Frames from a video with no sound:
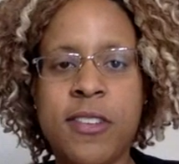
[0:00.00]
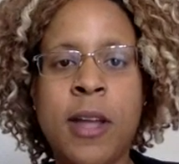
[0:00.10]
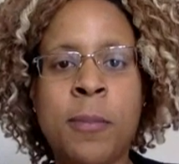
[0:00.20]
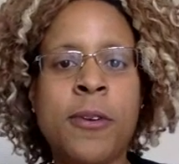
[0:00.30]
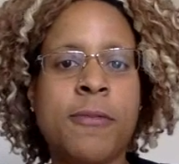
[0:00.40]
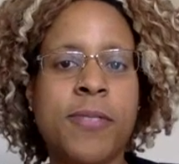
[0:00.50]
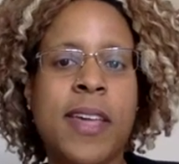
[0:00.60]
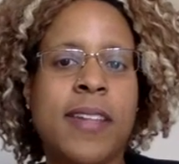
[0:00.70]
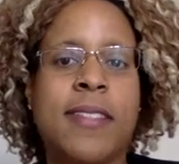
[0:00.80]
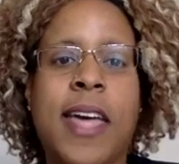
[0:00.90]
number of
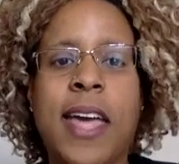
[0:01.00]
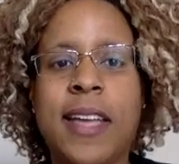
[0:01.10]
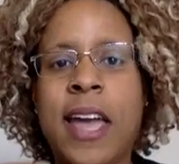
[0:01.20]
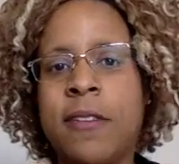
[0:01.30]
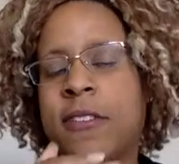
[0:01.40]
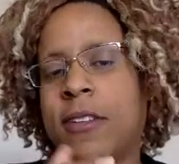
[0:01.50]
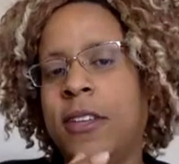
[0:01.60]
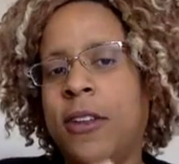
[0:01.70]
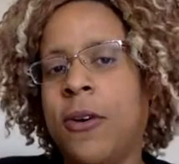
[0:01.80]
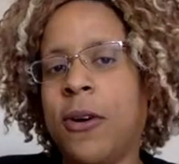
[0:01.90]
things that kind of,
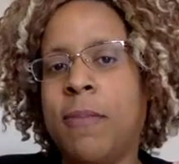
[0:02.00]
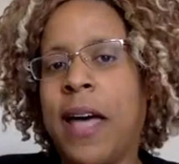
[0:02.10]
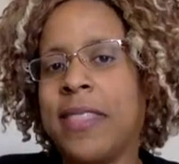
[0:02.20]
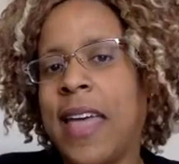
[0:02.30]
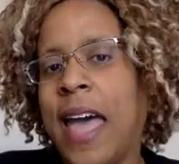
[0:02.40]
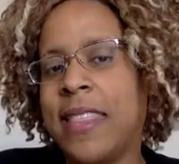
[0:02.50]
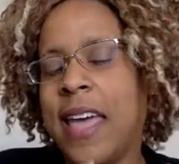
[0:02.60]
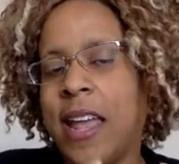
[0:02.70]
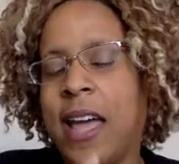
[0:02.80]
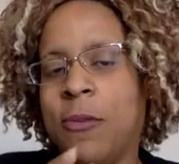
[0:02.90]
about
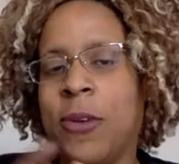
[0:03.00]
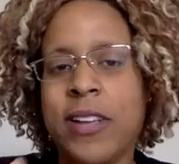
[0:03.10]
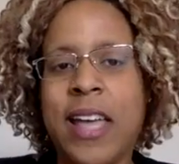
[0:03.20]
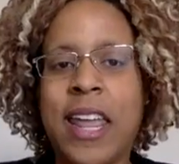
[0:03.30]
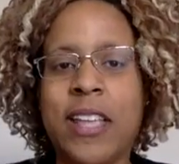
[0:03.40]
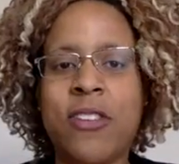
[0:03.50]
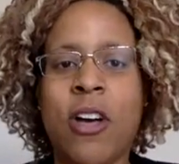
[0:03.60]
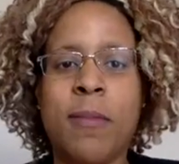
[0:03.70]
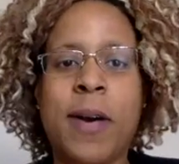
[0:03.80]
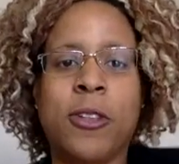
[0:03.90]
that I want to kind of
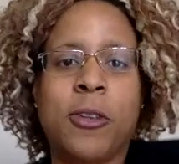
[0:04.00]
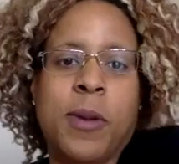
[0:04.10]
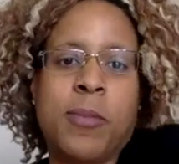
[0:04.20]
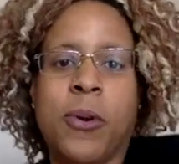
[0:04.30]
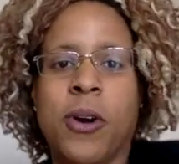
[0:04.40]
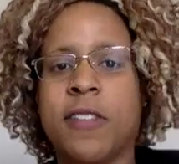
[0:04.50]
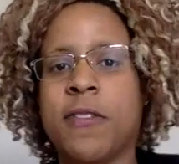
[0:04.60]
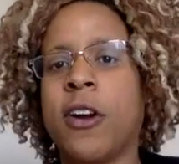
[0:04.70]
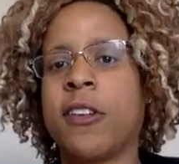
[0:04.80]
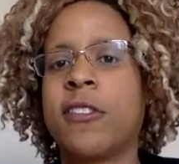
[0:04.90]
talk about a little bit more as
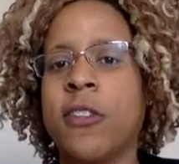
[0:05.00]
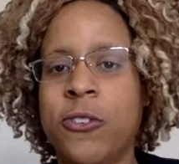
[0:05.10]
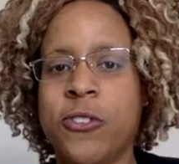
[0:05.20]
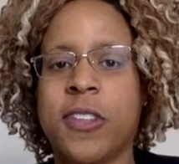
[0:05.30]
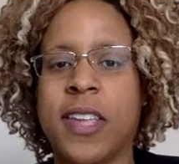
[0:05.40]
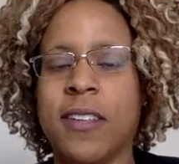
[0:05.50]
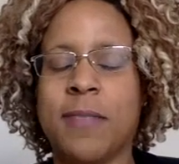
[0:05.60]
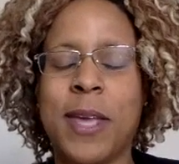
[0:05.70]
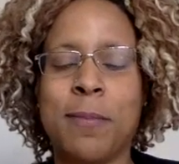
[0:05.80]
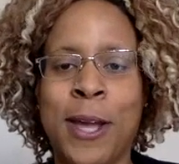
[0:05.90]
far as social skills
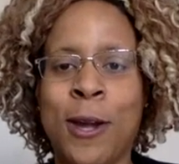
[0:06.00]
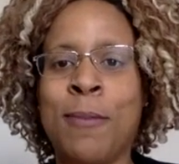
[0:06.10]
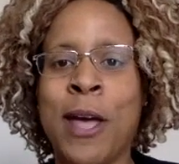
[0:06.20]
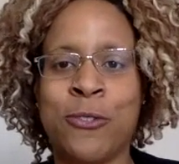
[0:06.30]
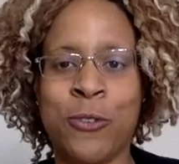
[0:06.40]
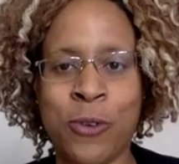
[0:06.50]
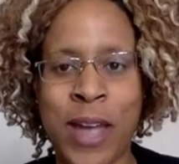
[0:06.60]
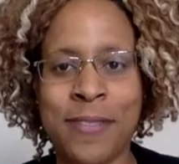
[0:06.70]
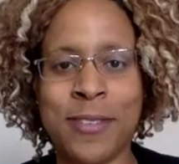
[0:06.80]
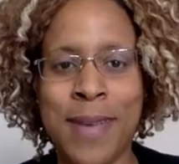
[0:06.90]
being paramount to
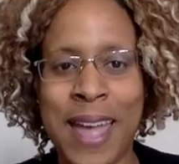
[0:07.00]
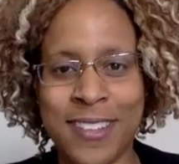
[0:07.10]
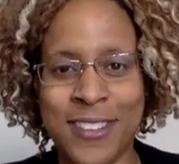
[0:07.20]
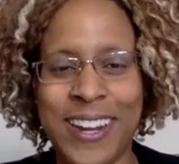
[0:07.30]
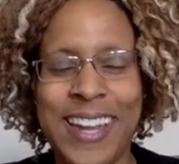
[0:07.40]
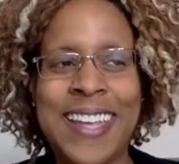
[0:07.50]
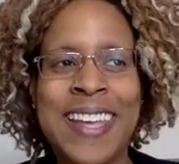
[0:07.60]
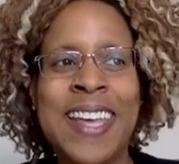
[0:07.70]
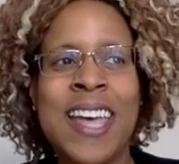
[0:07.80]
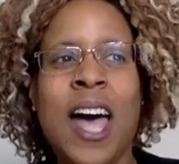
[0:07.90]
craft mastery.
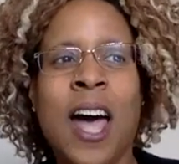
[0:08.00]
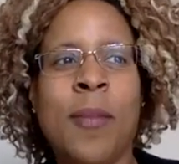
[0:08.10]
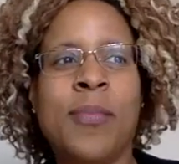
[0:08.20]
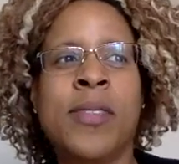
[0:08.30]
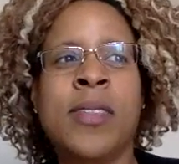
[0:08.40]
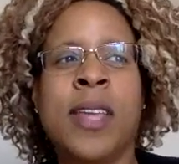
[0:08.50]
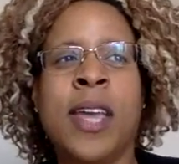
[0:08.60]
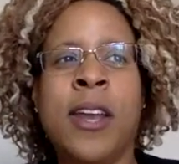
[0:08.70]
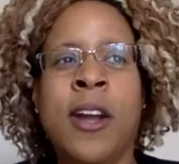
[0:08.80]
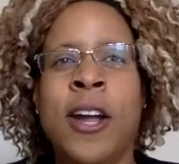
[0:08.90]

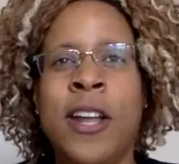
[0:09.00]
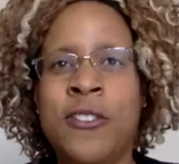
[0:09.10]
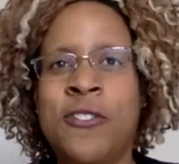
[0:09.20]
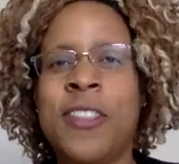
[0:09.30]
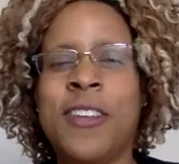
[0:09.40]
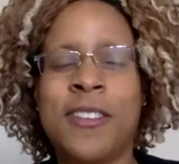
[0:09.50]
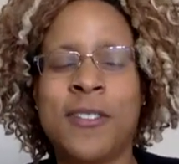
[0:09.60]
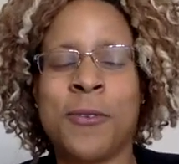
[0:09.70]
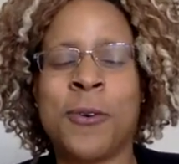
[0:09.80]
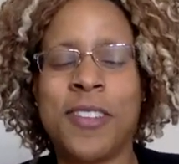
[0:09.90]
In our industry, there is,
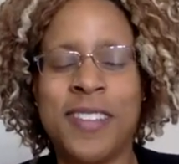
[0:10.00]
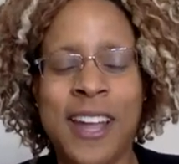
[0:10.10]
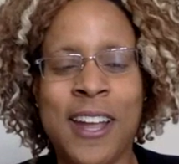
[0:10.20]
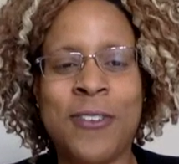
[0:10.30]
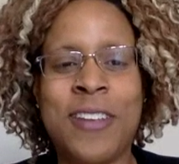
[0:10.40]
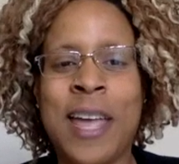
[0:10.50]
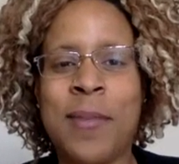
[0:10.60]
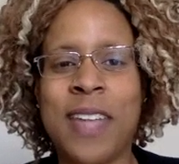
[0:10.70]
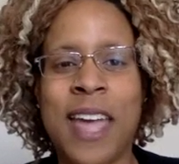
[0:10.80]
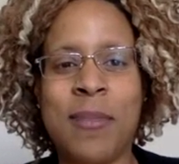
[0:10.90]
of course,
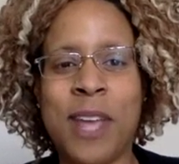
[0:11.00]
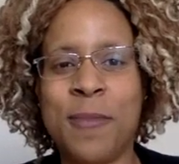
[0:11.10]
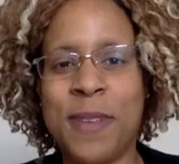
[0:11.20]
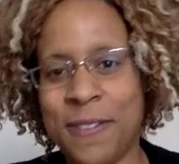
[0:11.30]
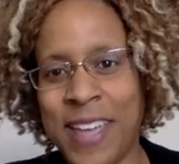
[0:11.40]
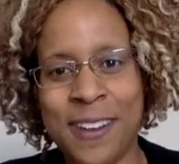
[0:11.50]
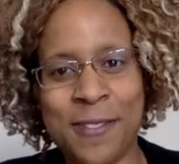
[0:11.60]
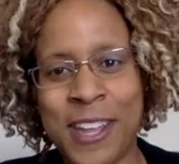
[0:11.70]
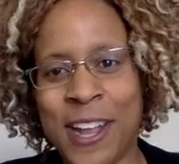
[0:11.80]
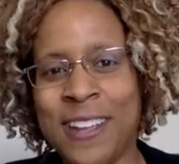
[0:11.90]
stereotypes. I am not a big fan of
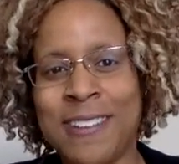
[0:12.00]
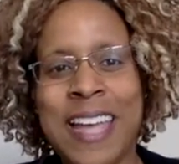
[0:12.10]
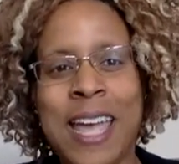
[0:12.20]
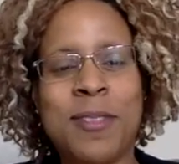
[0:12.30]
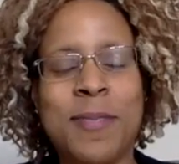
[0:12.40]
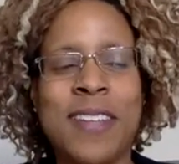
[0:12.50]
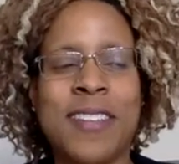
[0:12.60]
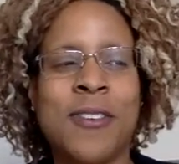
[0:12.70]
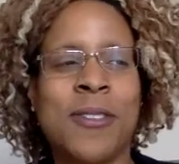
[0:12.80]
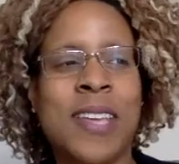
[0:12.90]
stereotypes because
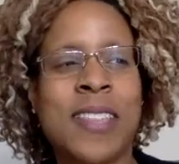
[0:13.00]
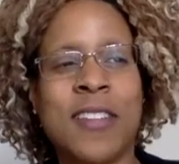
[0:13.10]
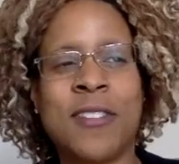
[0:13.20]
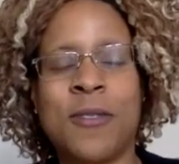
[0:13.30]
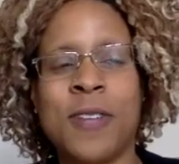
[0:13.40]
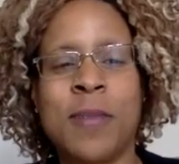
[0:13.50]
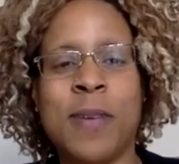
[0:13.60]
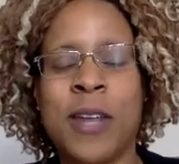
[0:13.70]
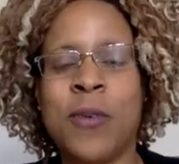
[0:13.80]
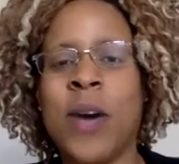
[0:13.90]
I don't think they serve
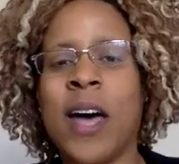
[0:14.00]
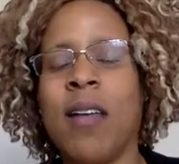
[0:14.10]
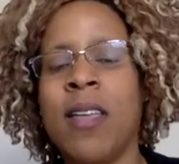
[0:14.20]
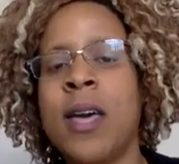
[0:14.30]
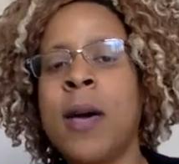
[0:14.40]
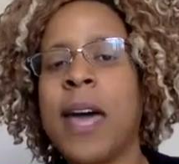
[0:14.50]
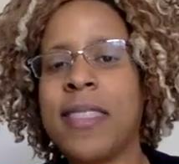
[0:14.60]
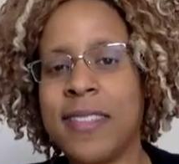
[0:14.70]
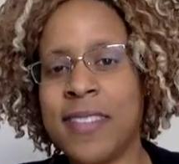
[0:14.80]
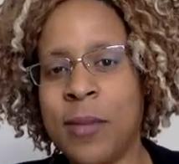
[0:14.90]
anybody well. At
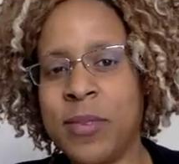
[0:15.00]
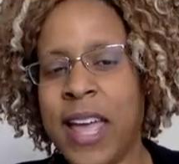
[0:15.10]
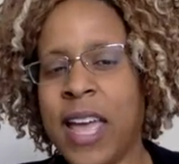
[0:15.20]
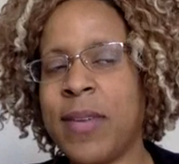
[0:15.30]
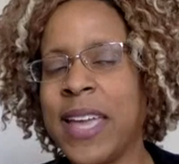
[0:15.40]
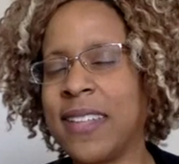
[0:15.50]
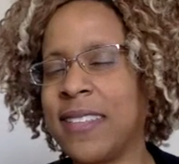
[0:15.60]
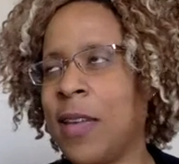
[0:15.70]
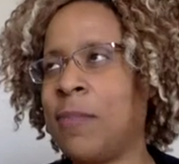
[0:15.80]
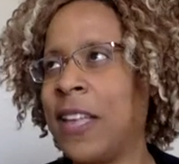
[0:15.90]
the same time, I can
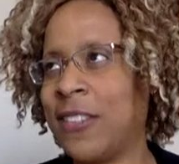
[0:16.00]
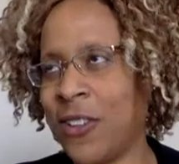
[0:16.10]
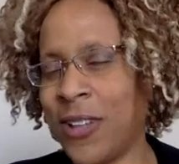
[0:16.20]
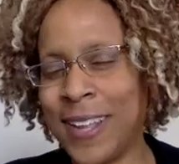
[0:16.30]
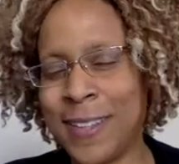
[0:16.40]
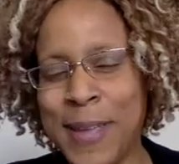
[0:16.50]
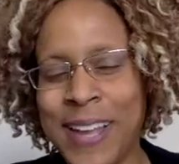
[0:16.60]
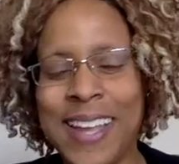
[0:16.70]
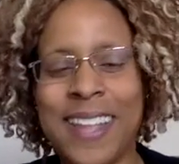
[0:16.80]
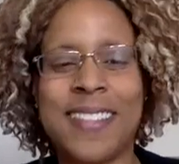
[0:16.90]
say, based on
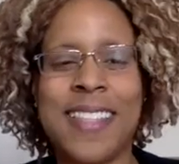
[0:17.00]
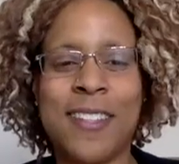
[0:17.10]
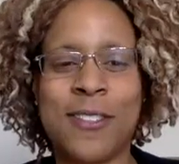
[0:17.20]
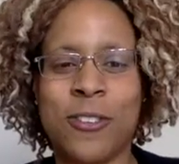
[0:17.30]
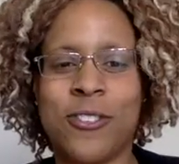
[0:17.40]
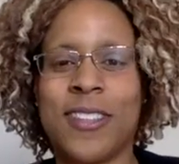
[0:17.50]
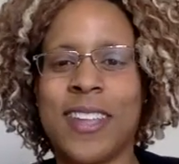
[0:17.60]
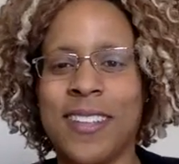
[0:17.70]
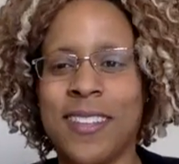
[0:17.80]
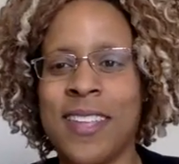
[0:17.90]
experience, that social
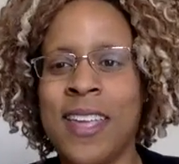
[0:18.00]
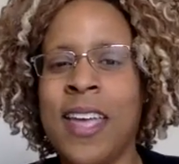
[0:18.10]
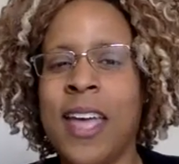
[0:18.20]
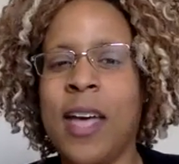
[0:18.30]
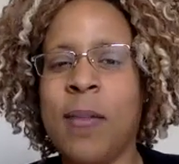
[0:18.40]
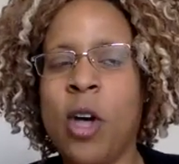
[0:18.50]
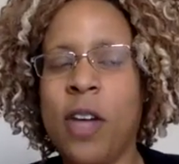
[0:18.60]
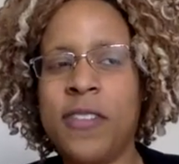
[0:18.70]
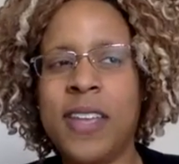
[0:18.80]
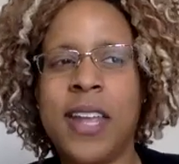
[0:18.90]
skills
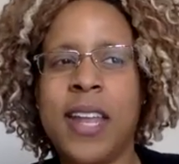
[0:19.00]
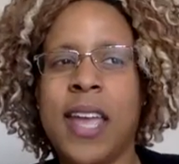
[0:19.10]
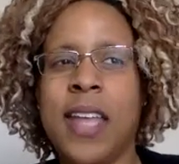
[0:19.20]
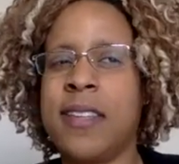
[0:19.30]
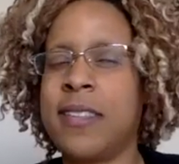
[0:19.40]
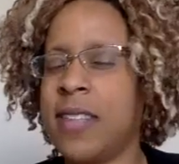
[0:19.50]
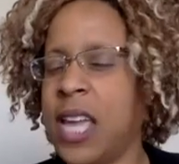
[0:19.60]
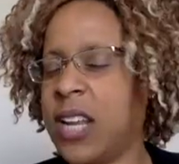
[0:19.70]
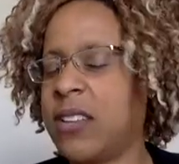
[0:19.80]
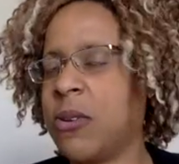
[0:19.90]
often, and this is
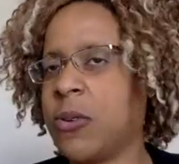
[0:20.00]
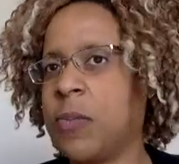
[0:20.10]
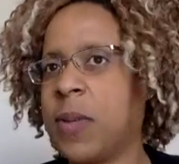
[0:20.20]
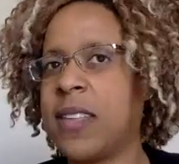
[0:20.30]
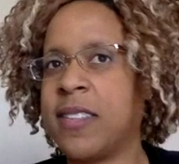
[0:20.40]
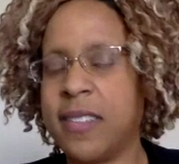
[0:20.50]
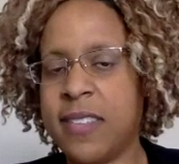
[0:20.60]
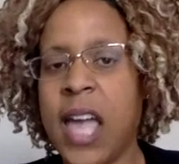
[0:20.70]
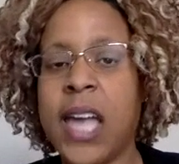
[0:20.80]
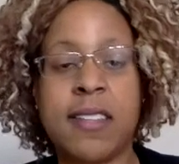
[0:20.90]
anecdotal, but this is
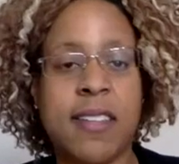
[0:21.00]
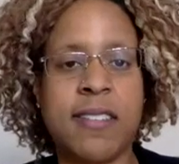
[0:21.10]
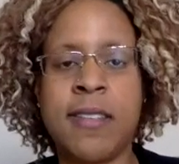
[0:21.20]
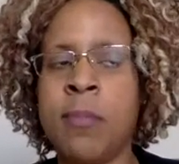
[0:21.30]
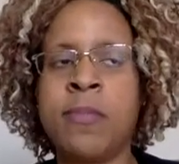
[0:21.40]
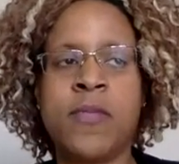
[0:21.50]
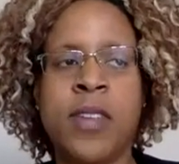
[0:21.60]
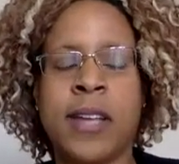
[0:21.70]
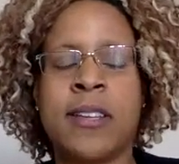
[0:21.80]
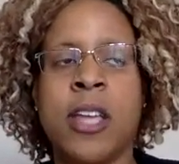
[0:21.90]
science. It's STEM
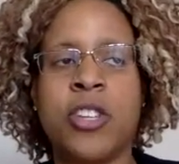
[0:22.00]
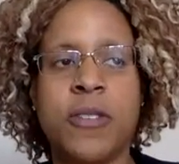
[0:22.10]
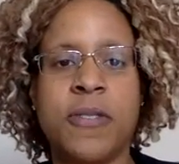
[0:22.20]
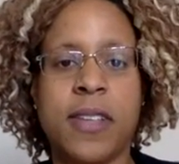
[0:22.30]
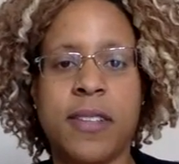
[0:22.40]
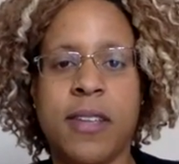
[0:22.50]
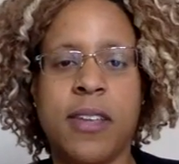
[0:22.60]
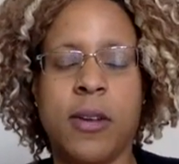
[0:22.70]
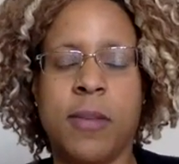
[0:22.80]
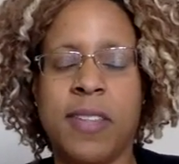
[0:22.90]
technology fields. So,
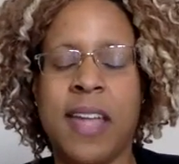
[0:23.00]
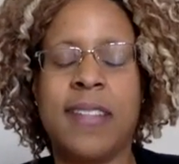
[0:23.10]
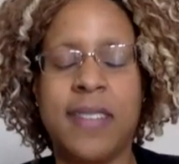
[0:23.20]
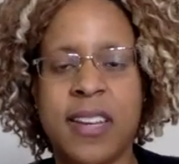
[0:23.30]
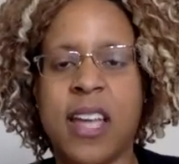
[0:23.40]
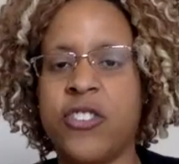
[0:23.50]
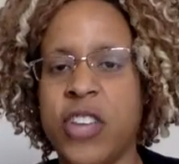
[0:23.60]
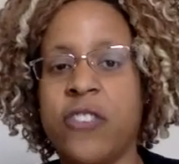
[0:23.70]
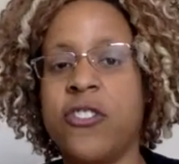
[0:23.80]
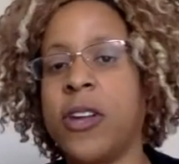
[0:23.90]
science, technology,
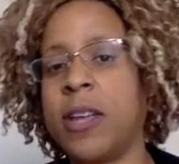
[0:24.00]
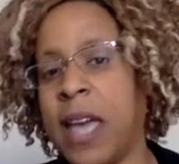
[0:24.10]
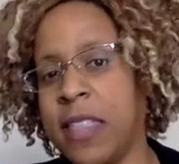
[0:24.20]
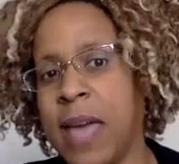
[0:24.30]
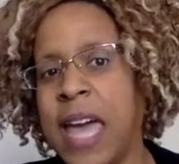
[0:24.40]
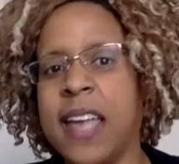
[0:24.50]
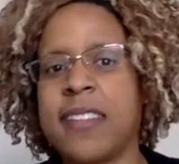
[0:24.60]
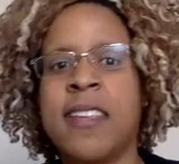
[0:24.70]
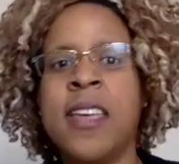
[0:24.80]
engineering, mathematics.